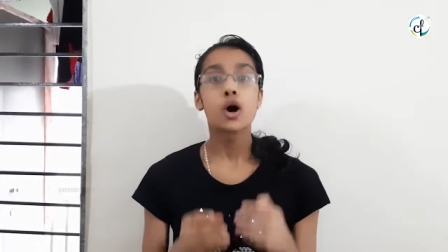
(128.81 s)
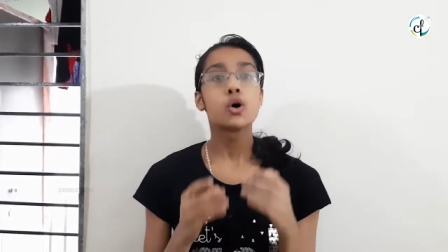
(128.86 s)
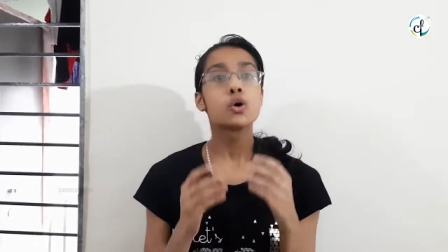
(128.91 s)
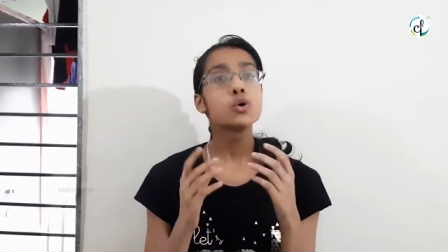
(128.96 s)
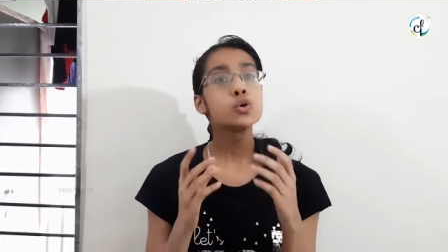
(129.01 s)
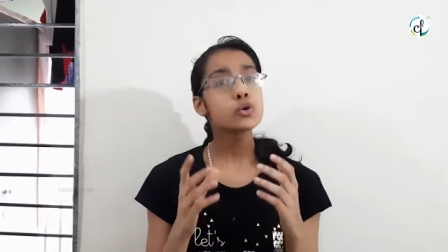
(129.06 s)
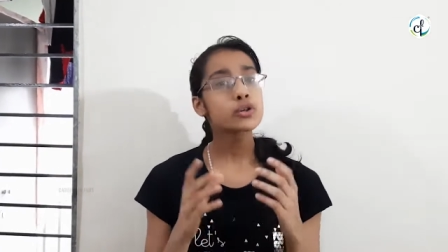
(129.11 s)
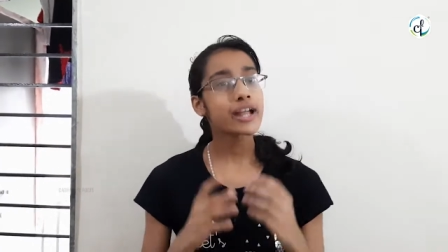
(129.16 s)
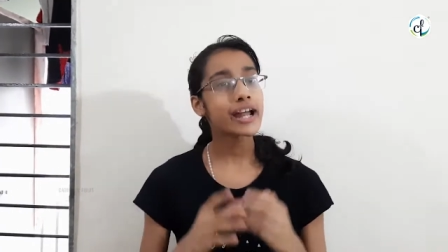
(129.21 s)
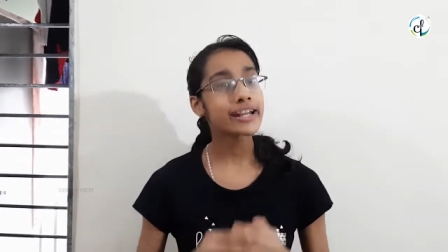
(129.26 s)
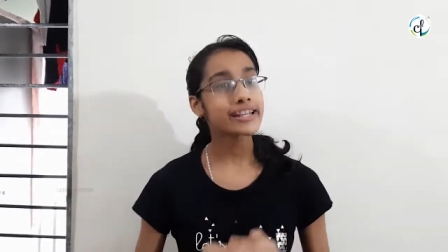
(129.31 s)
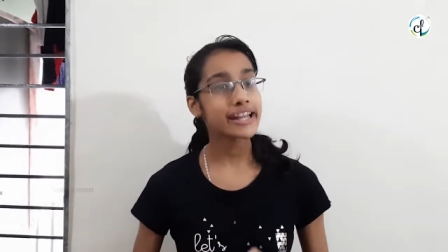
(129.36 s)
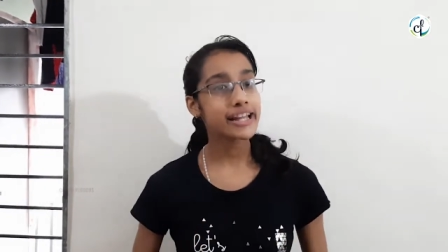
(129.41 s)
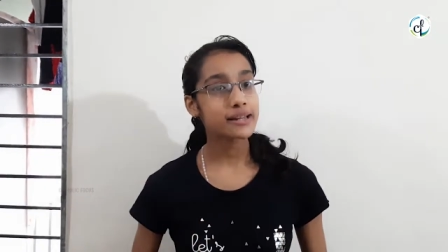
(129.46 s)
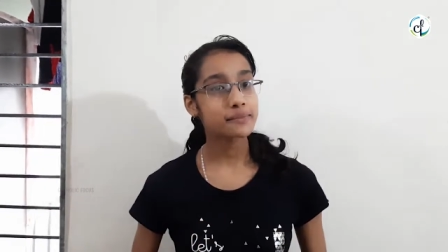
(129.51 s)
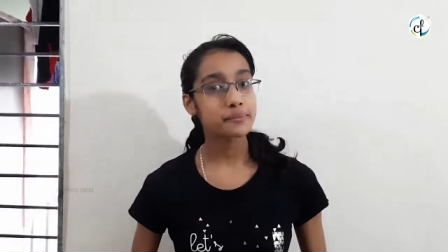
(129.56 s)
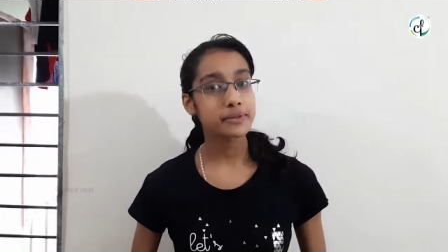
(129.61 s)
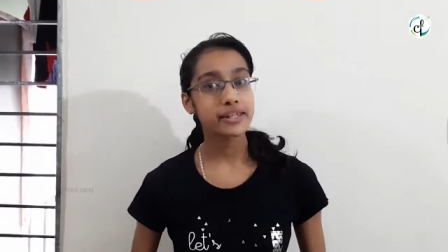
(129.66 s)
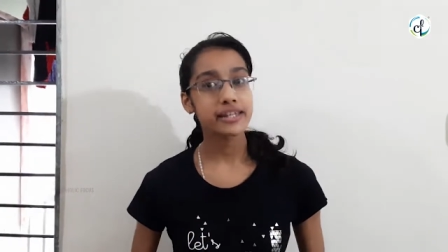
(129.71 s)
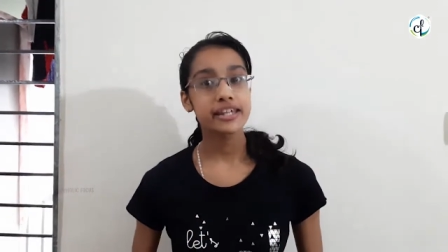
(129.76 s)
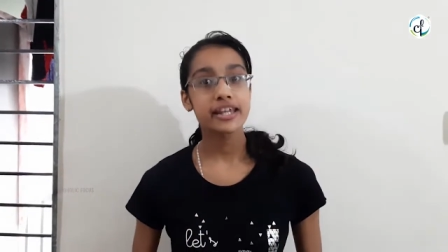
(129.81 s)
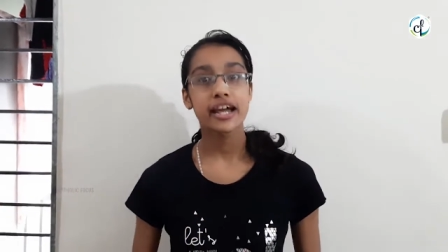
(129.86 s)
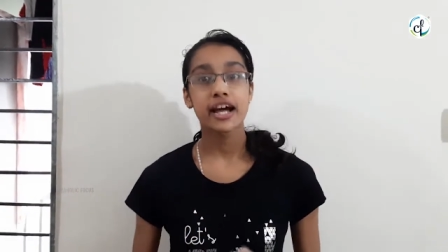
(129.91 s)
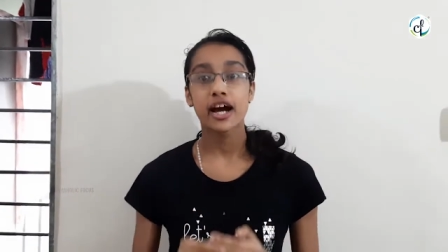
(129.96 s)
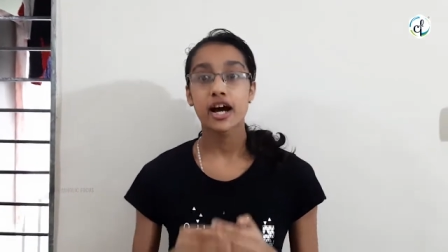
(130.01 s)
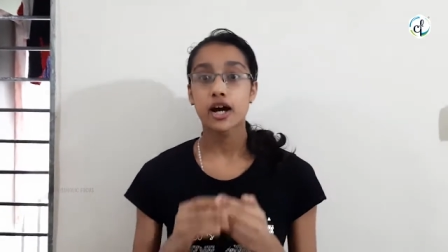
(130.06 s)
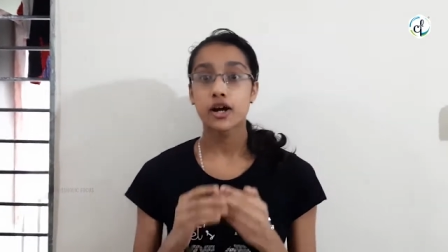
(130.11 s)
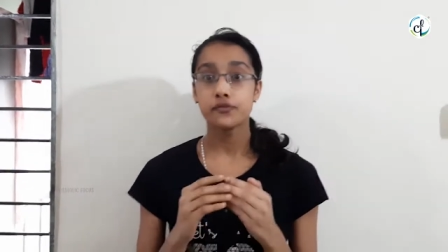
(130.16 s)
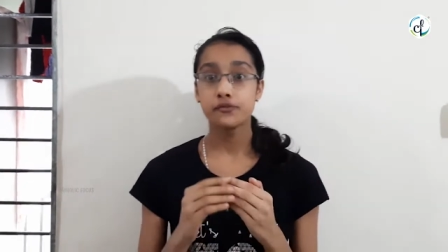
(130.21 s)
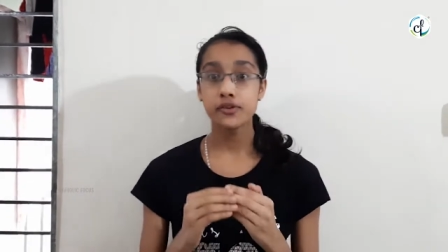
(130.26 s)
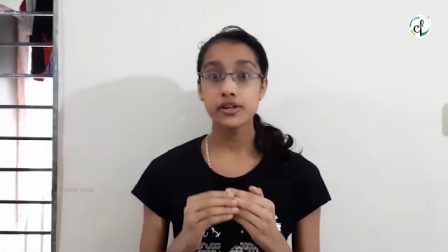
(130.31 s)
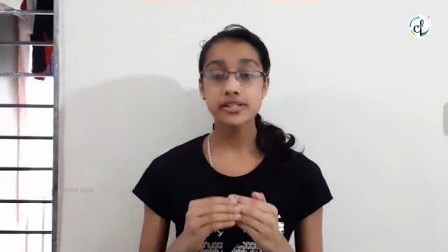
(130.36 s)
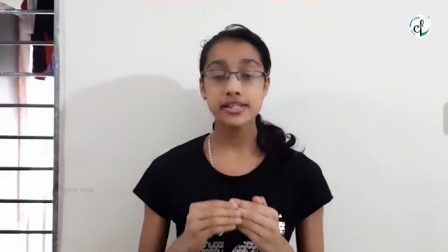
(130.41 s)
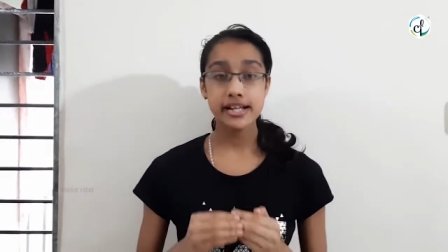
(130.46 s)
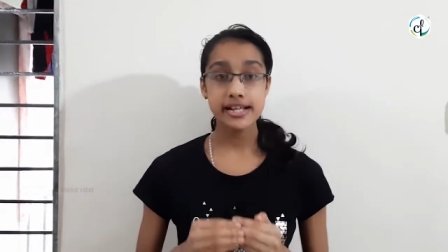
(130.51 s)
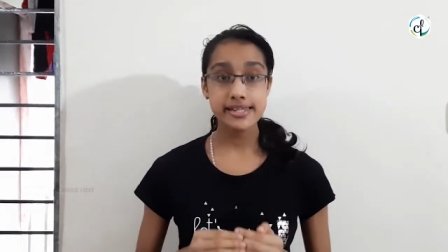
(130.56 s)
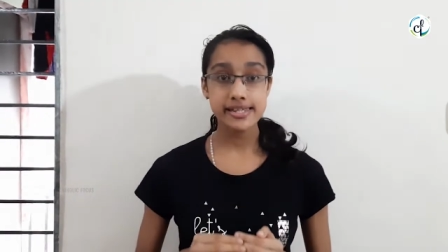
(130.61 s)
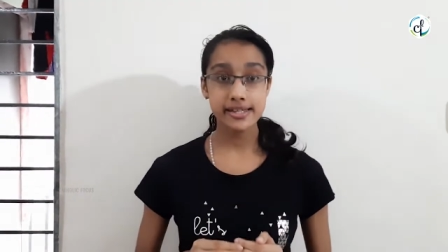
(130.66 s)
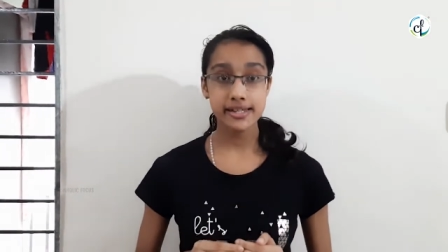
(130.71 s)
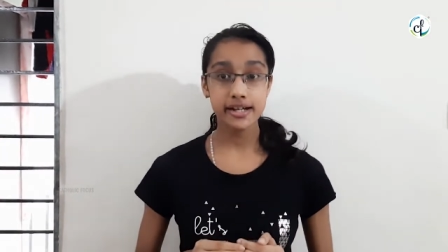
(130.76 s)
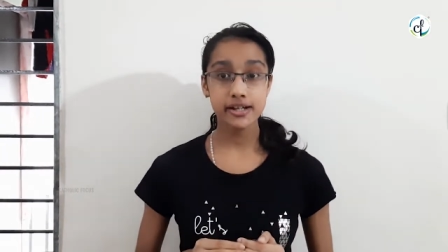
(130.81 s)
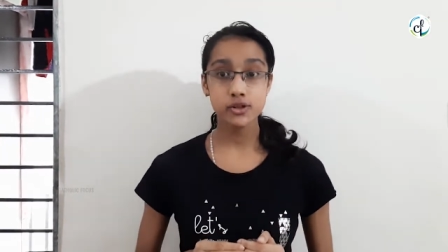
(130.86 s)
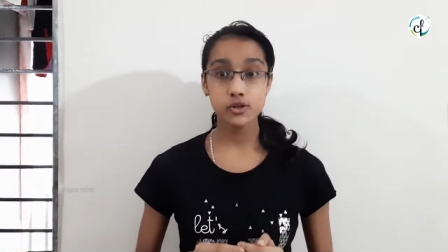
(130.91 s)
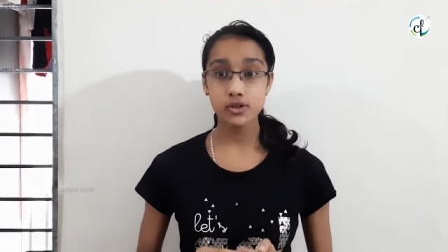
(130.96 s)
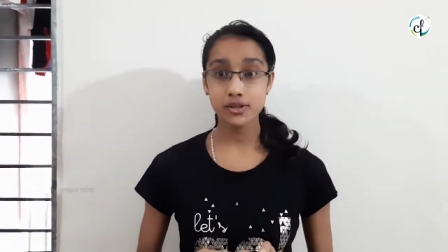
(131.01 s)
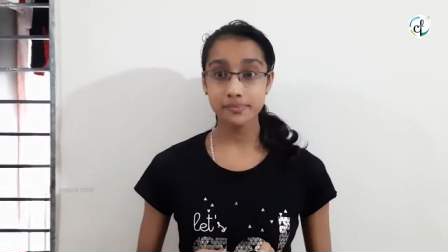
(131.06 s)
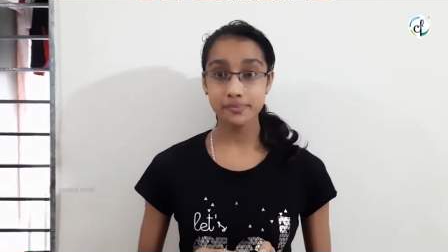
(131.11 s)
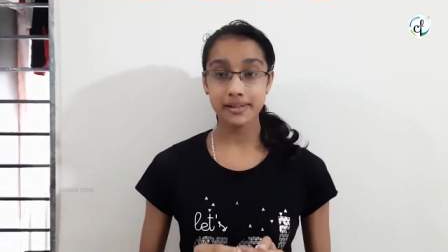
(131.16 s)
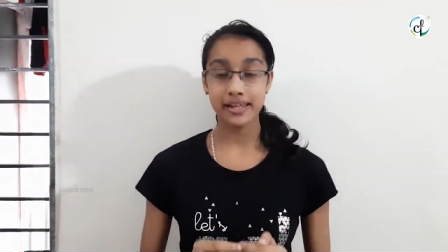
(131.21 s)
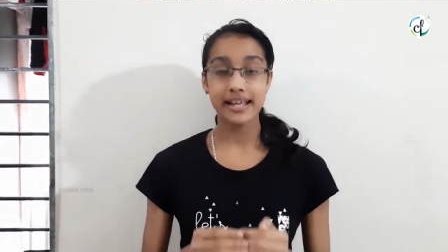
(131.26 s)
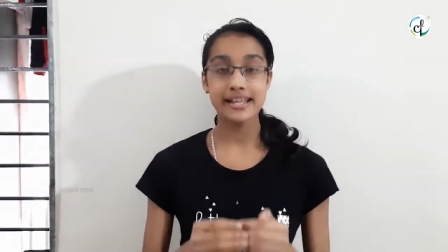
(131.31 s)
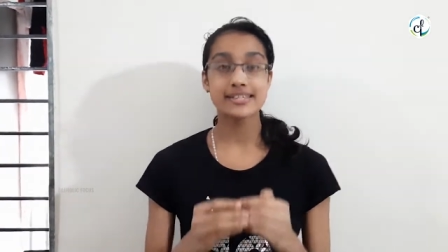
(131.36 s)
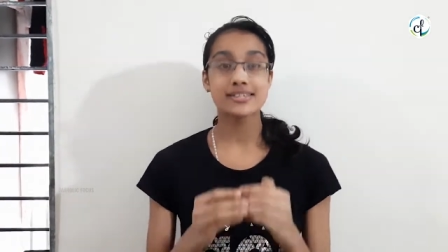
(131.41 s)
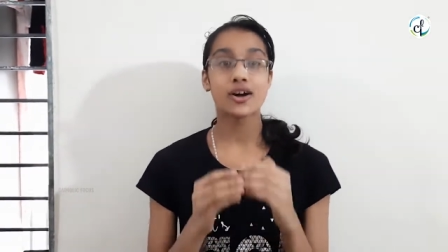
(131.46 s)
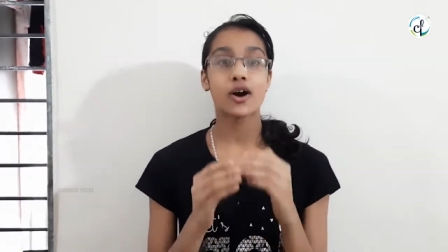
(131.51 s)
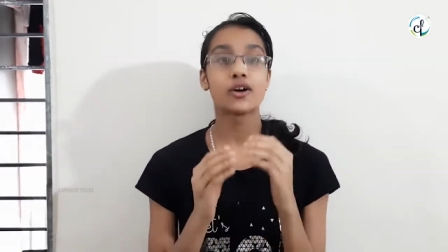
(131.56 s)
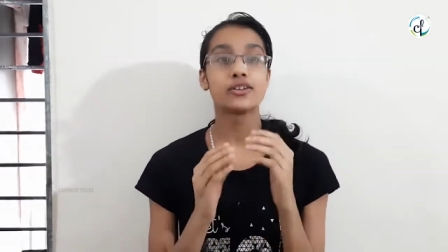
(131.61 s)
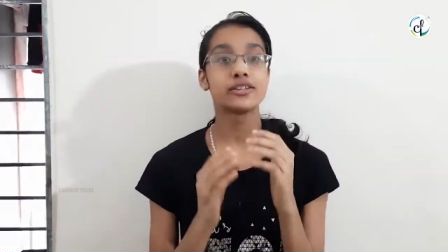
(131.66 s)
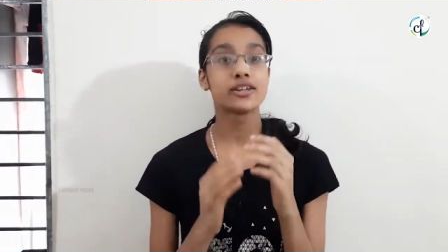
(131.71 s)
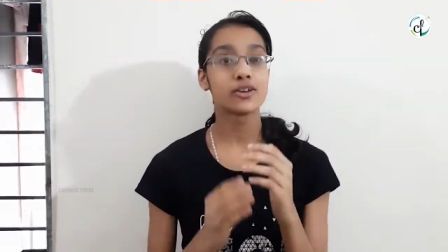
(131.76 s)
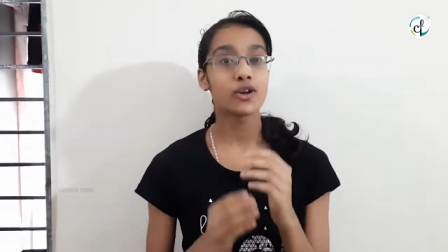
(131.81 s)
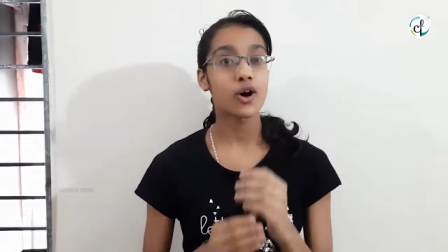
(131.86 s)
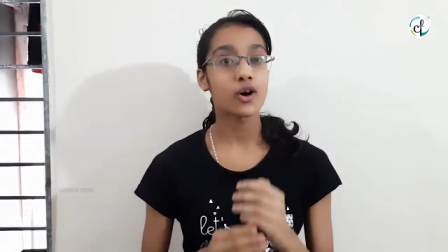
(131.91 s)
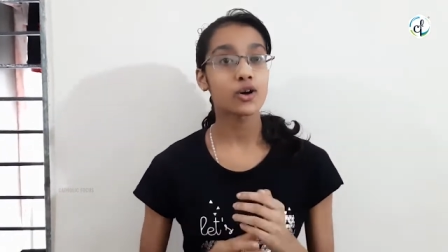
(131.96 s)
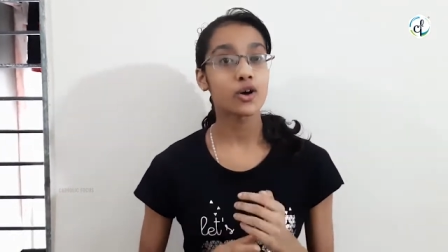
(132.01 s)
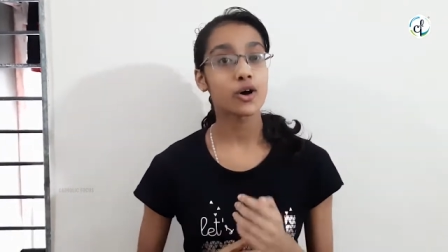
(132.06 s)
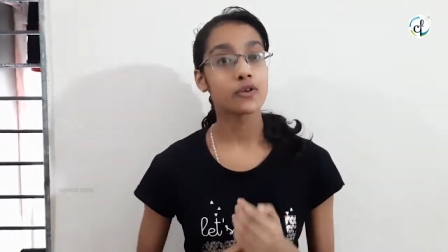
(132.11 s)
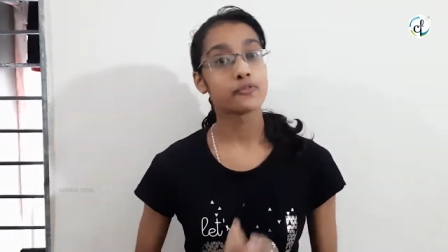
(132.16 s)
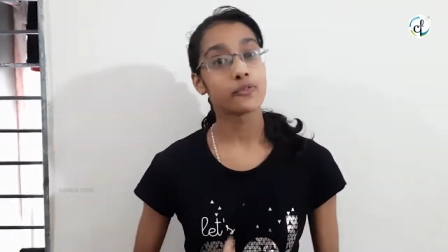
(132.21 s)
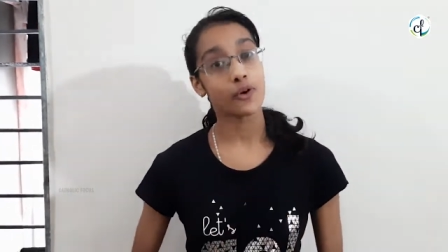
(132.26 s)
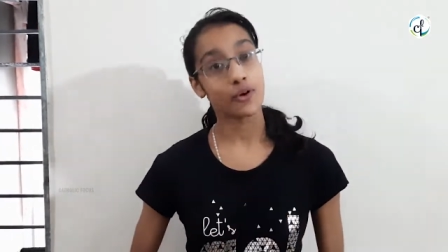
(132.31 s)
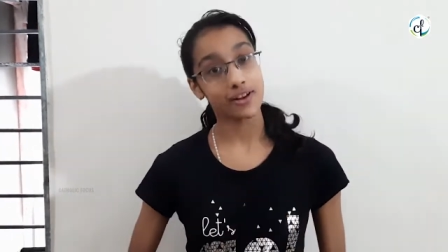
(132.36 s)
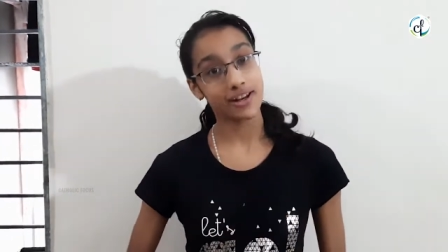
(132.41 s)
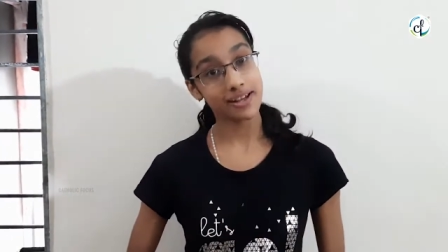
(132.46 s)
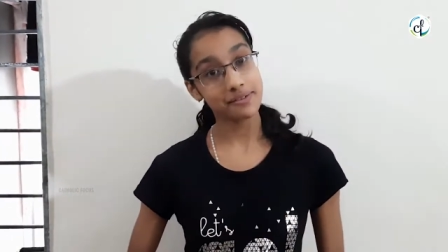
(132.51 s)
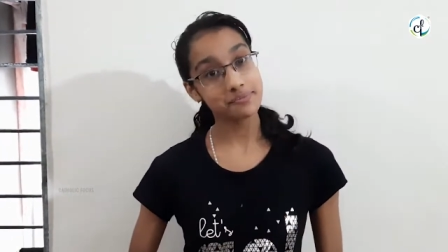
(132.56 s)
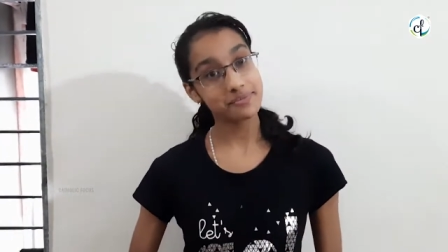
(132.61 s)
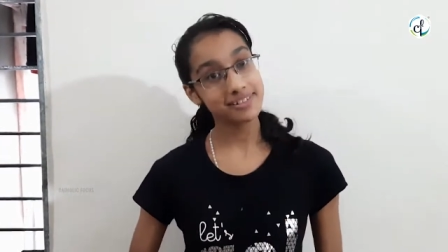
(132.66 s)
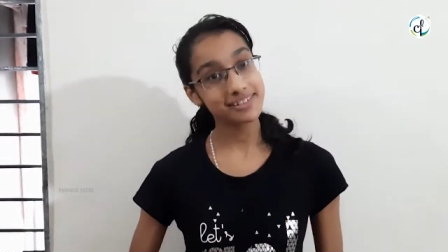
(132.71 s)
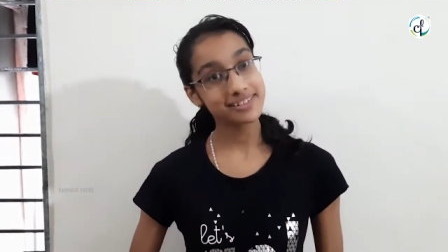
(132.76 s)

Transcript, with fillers: Who can tell me which incident took place on the rock of Horeb?